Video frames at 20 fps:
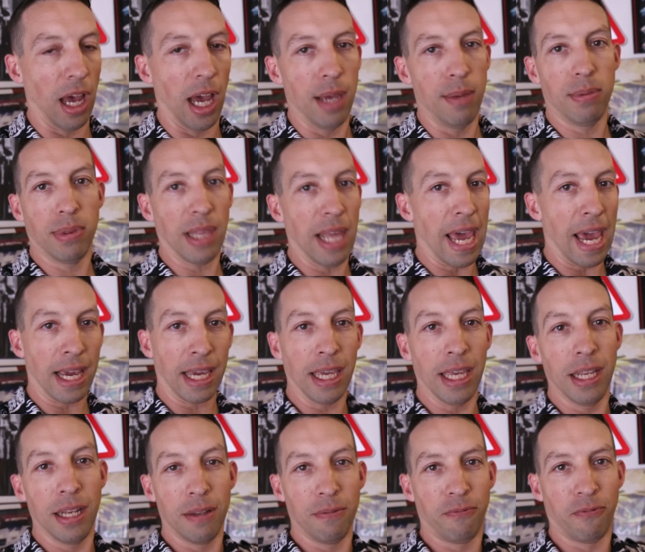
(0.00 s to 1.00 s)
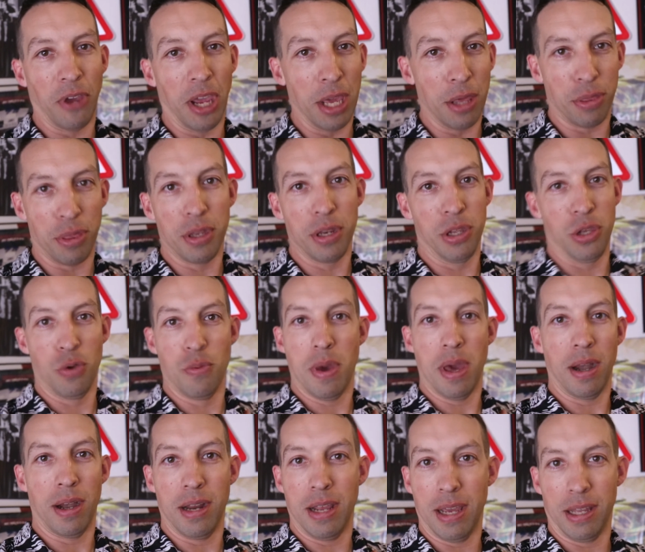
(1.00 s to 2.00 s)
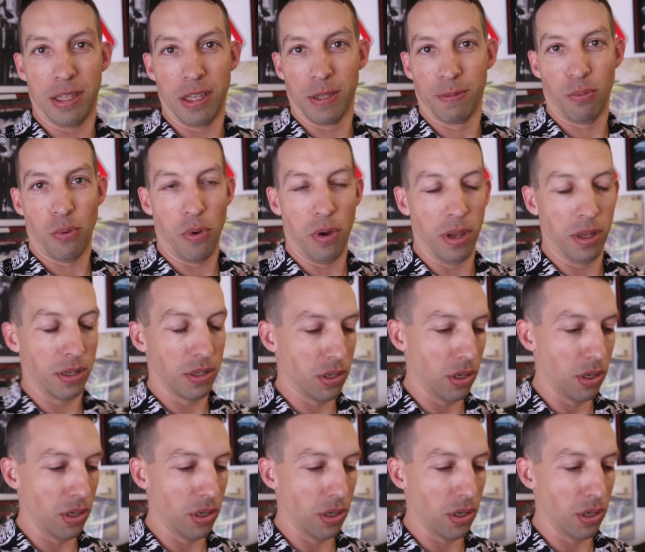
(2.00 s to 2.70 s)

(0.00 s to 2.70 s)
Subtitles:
I'm lacking faith in humanity at this point.